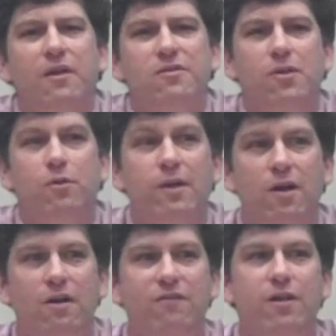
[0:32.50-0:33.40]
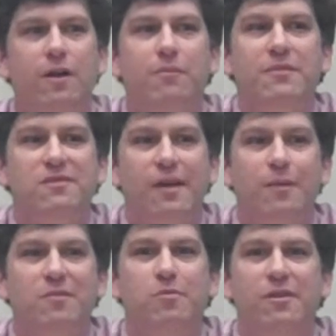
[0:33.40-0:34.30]
So you'll recall from
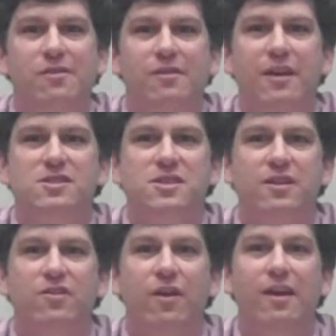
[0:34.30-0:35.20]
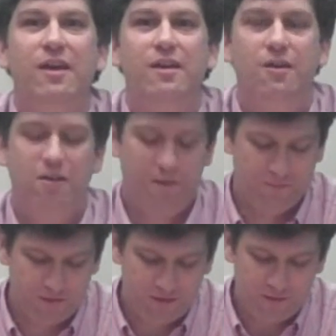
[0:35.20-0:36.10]
Sam's presentation, tracking error
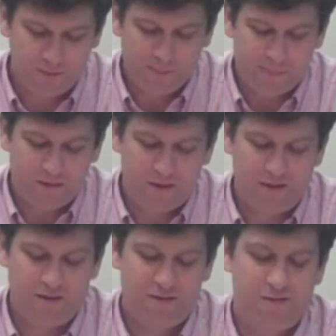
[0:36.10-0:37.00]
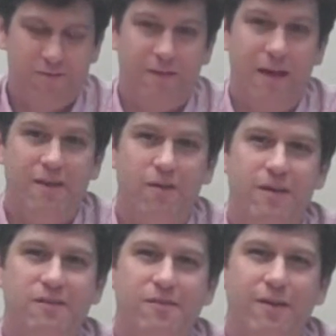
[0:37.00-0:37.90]
is the
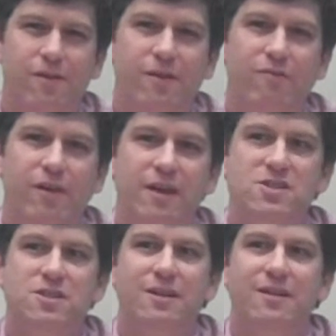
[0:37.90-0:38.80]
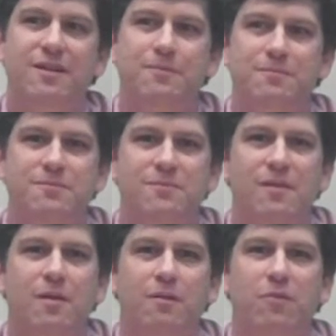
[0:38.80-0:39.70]
annualized standard deviation
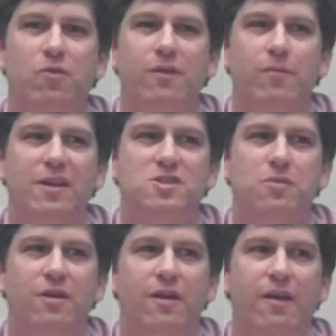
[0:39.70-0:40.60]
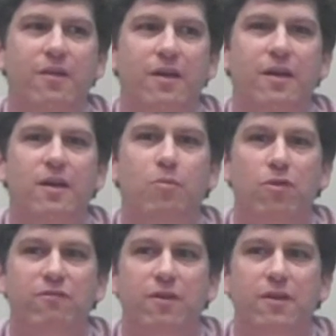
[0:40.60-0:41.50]
between the benchmark and the
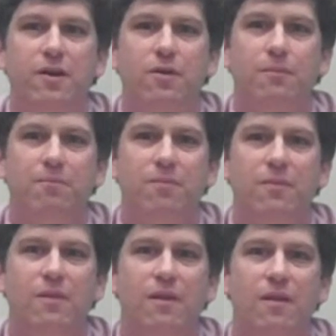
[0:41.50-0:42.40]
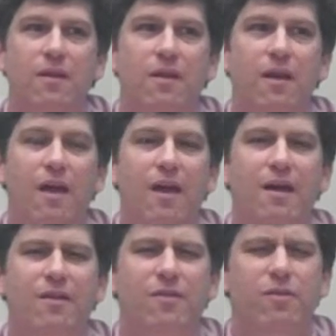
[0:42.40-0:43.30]
portfolio.
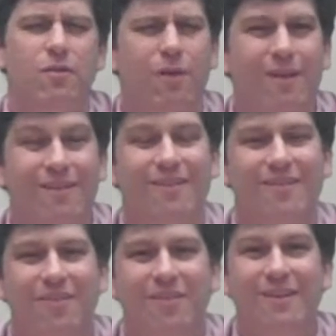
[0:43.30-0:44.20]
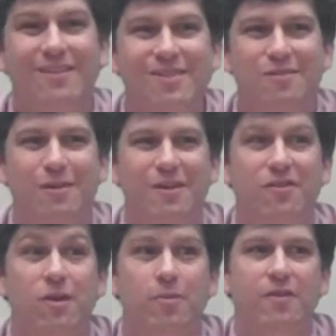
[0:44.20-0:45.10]
And the easiest way to
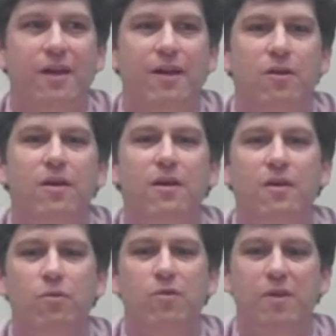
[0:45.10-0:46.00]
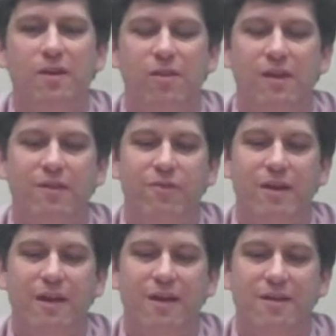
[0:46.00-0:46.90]
interpret that would be to think of
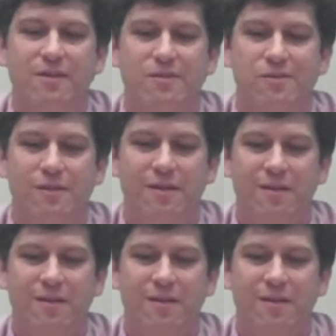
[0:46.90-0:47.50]
it as